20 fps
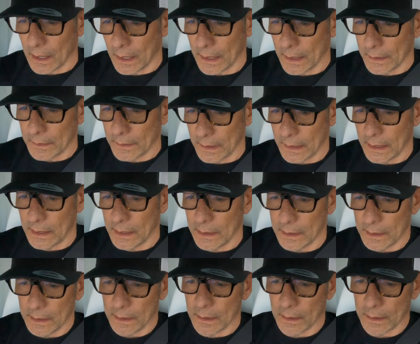on
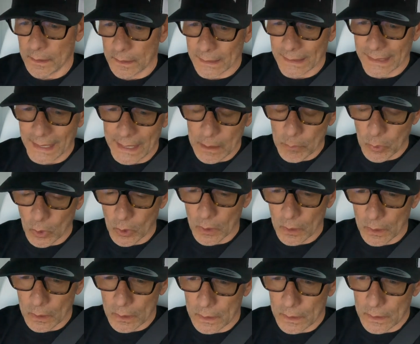the
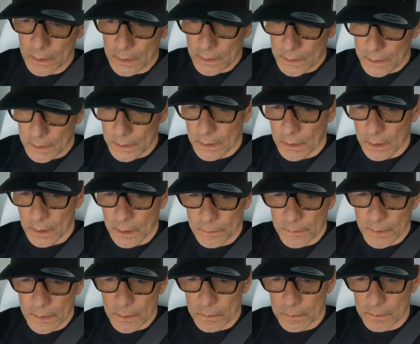label
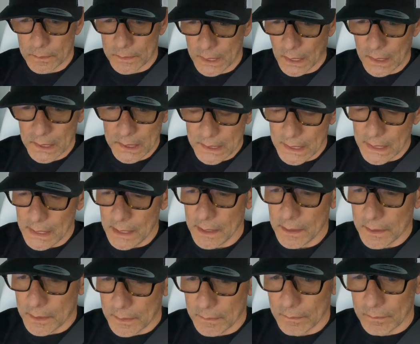of a
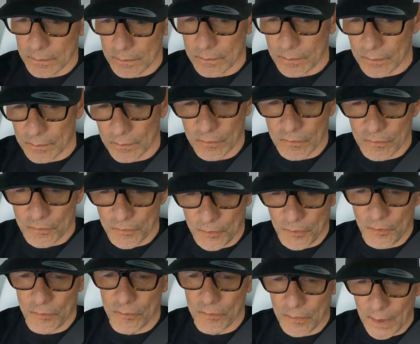dusty,
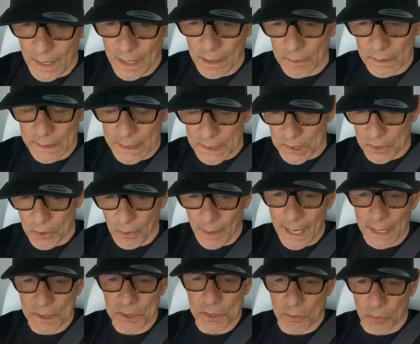heavily
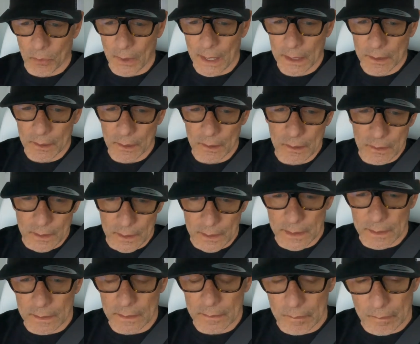scratched record,
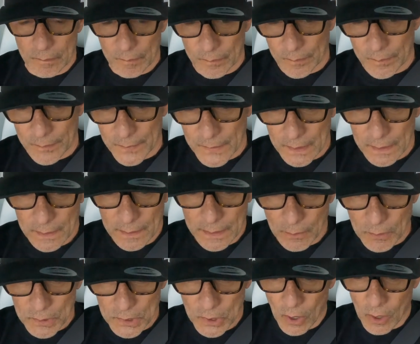and
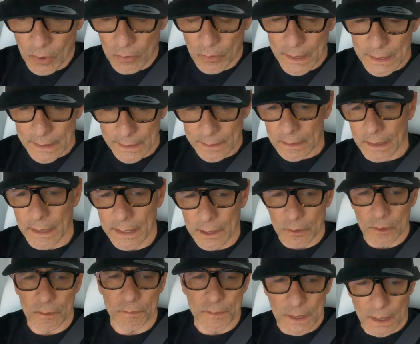there was already a
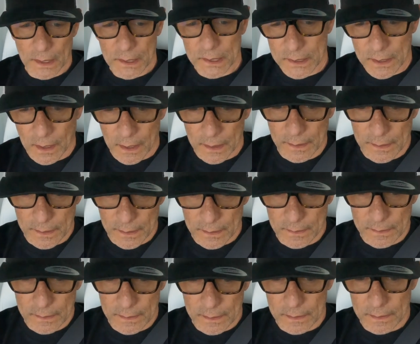layer of dust on
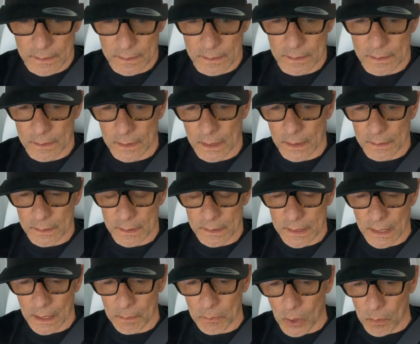the
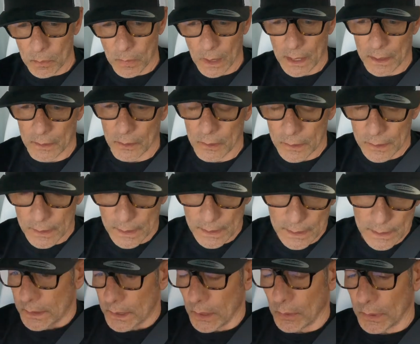demo model.
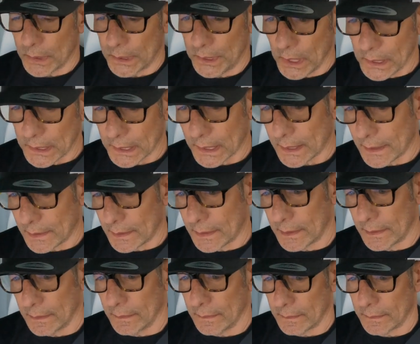So it was just
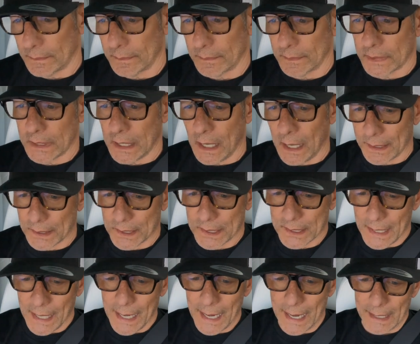kind of
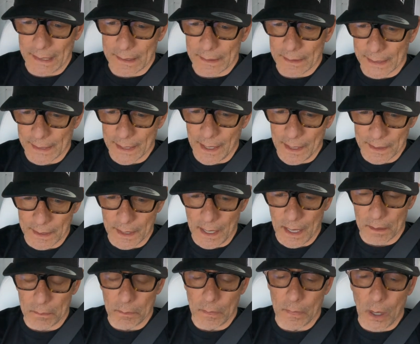sad. I kind of
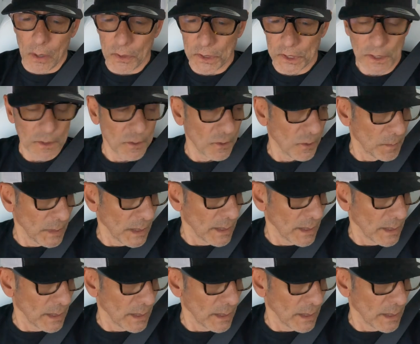got emotional